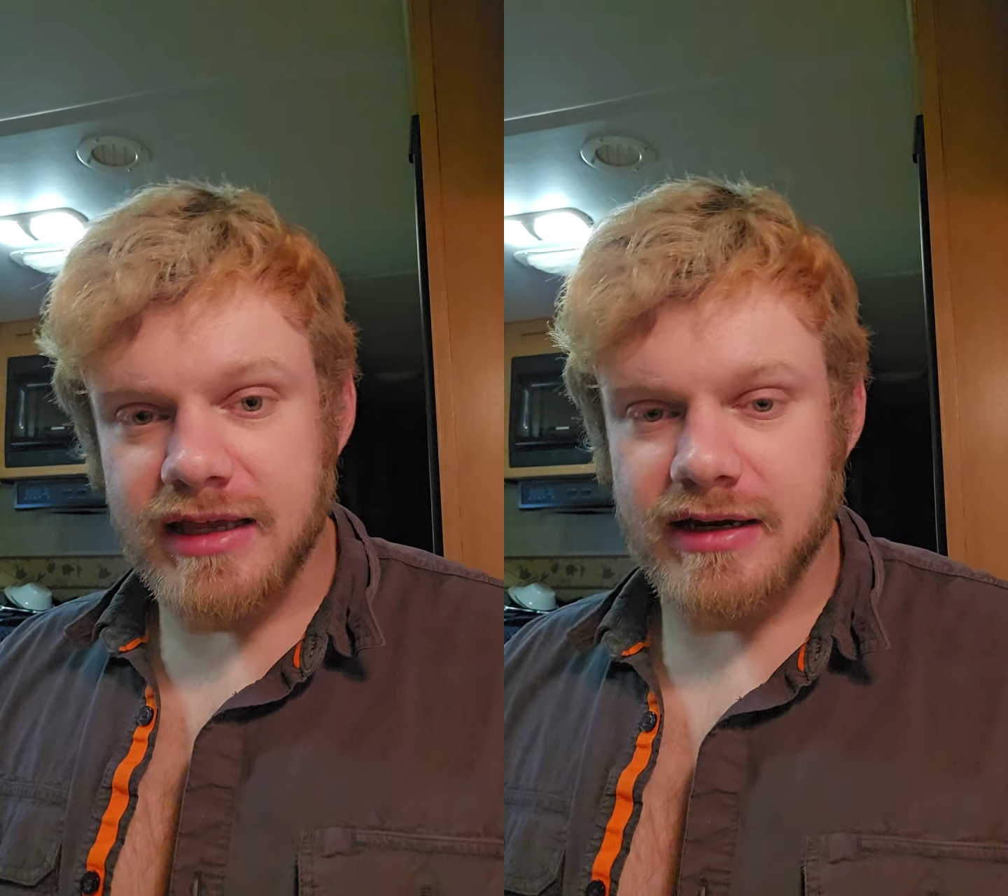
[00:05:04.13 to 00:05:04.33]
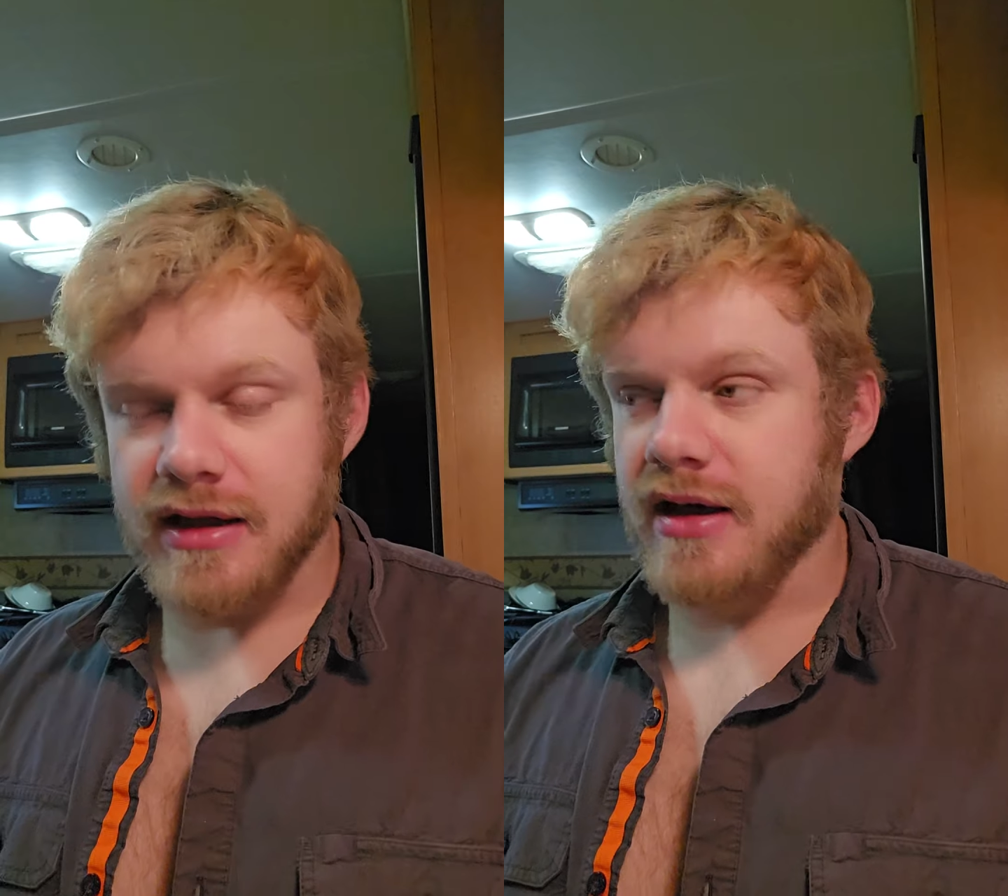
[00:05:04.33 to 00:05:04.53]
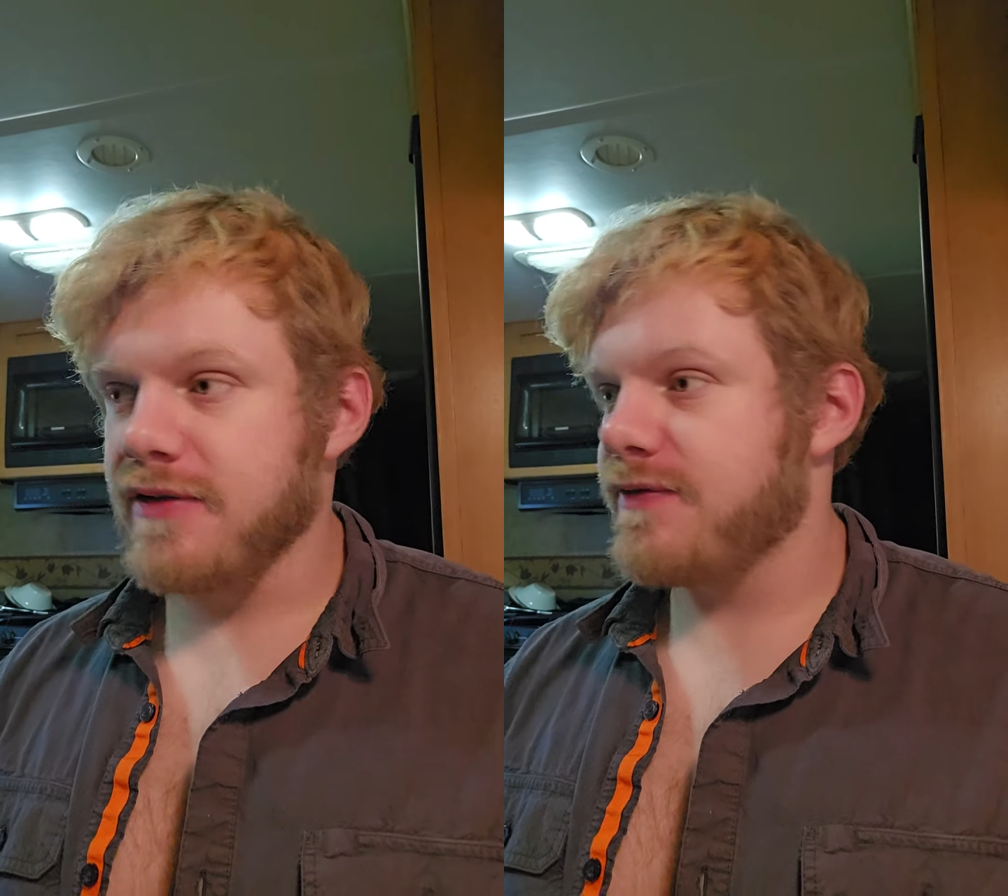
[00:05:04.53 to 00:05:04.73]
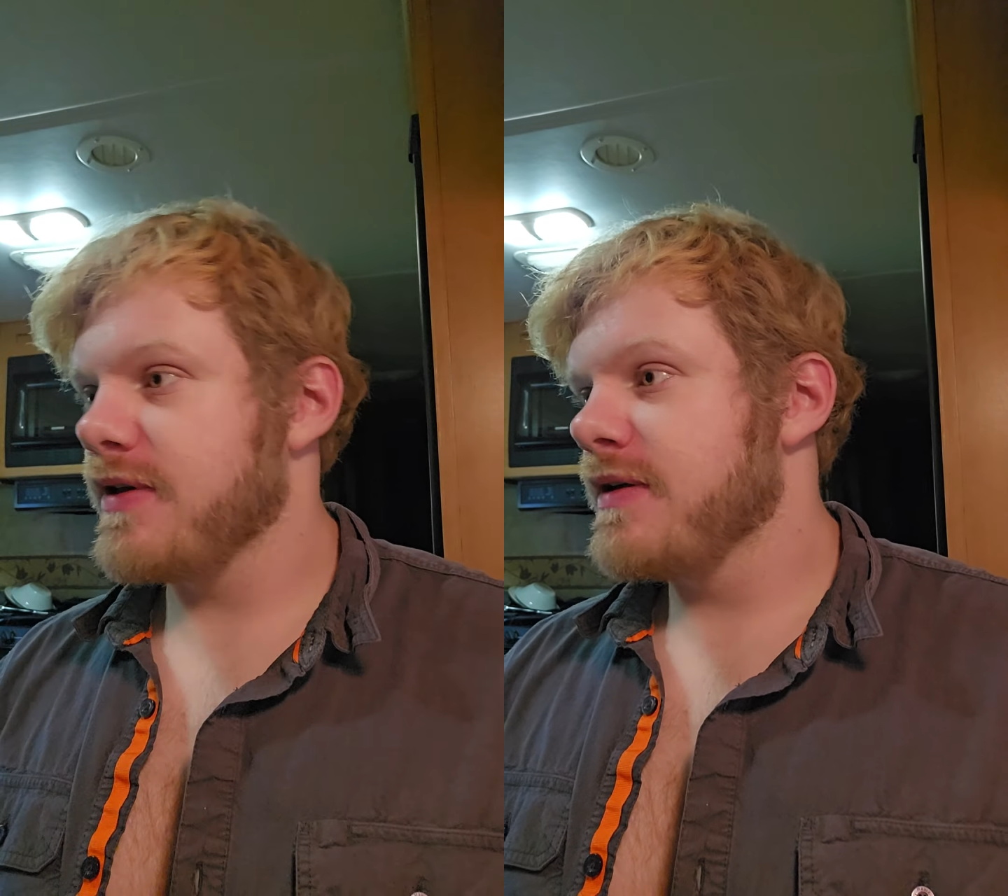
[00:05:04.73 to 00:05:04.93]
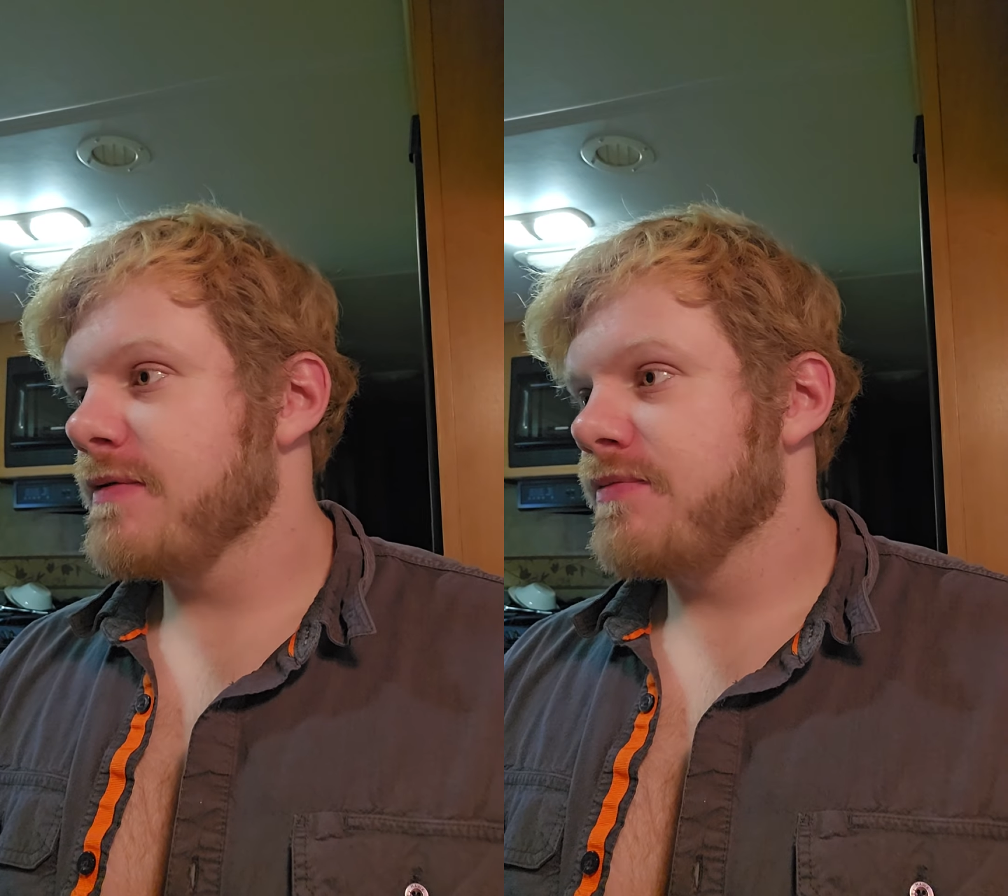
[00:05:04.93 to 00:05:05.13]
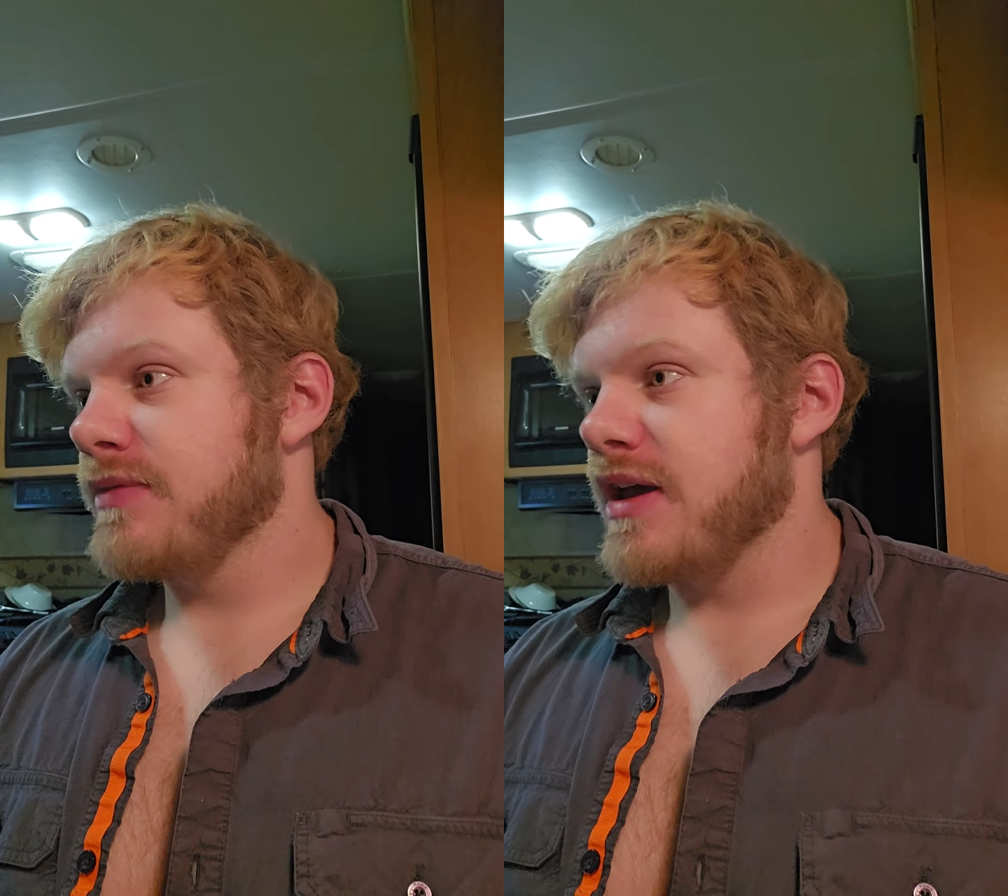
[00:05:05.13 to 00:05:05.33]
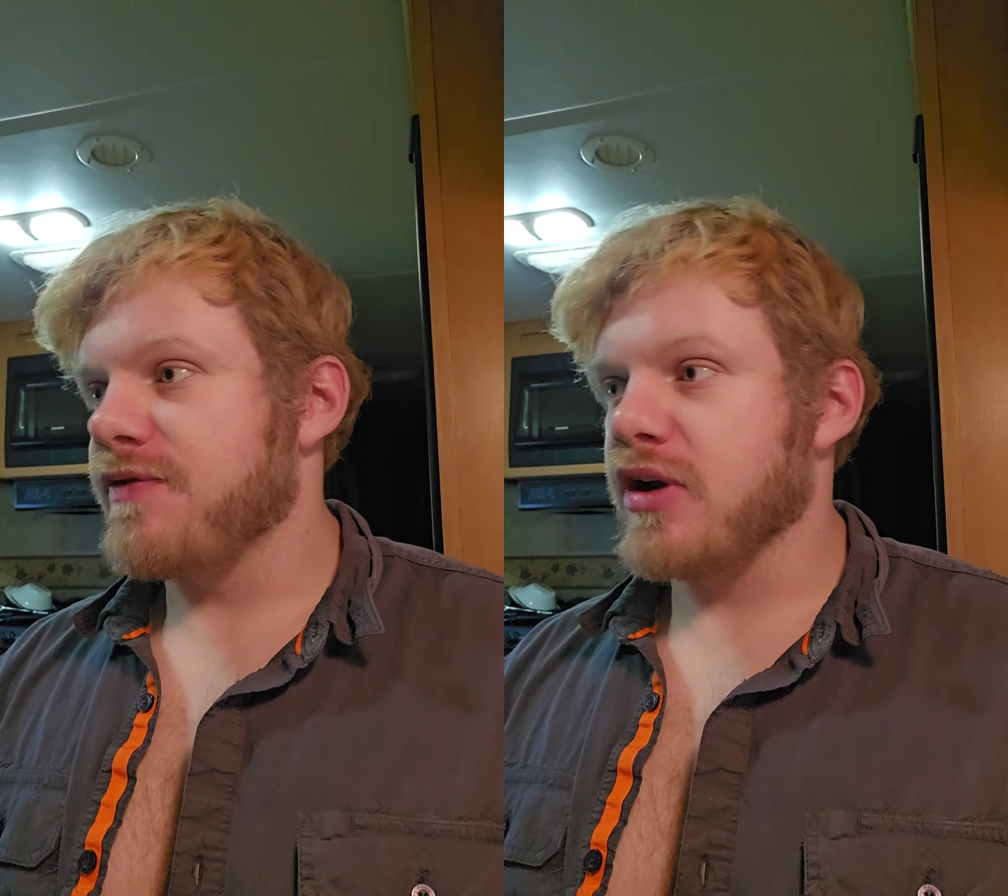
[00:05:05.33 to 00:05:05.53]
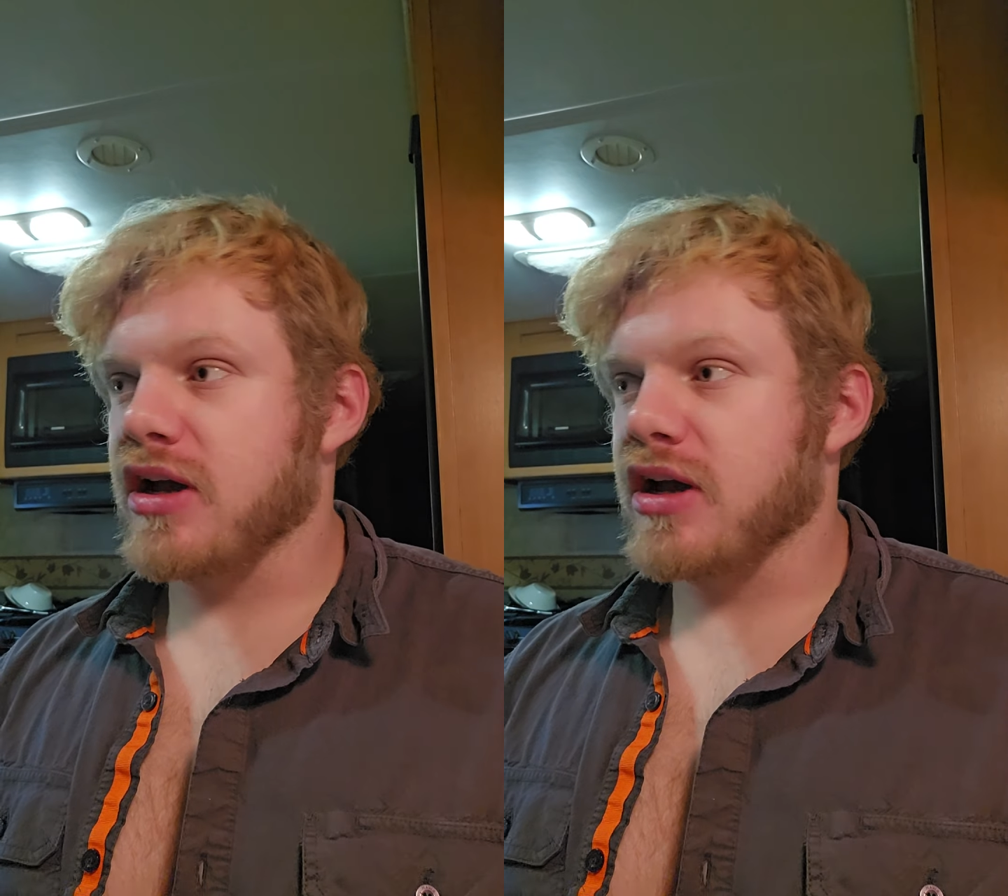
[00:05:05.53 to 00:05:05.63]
enough. If you're